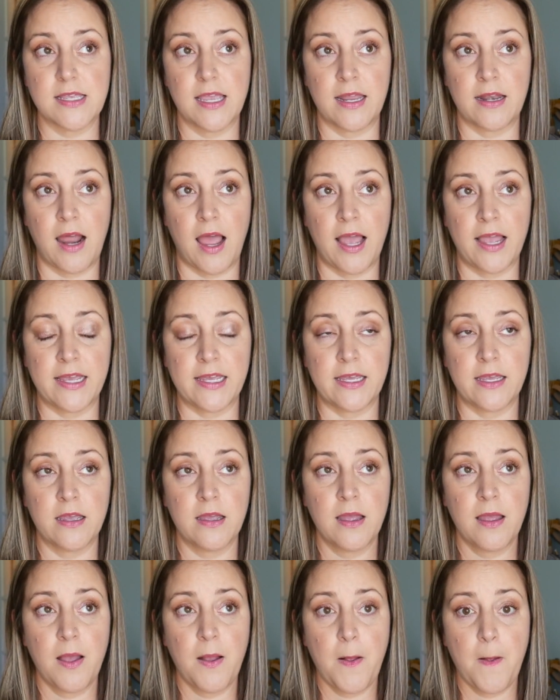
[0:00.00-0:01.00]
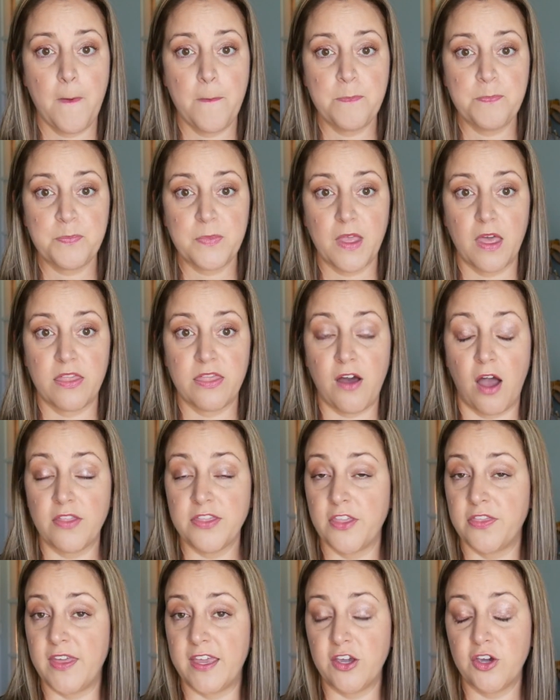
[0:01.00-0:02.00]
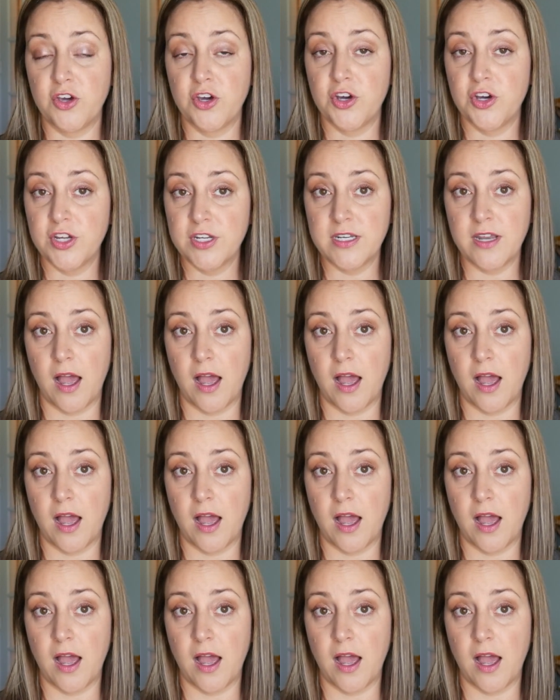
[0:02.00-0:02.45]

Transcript: And I thought that they could